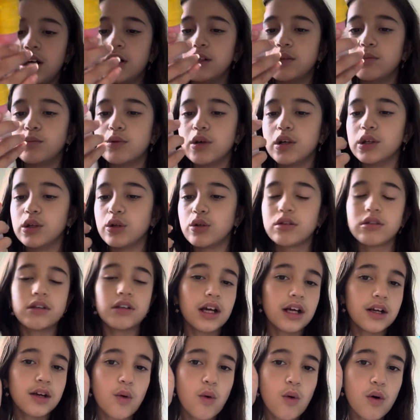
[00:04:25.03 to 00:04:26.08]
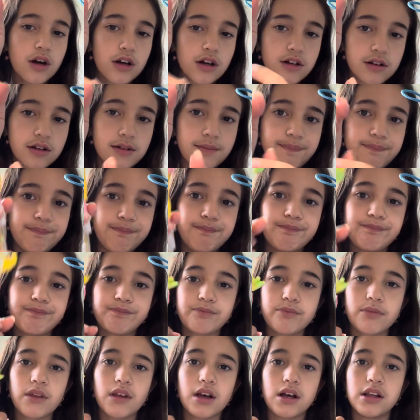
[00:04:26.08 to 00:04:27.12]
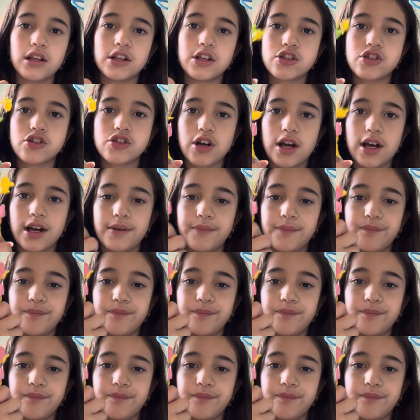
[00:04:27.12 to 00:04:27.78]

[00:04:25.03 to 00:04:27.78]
what looks like orange. Let's try it.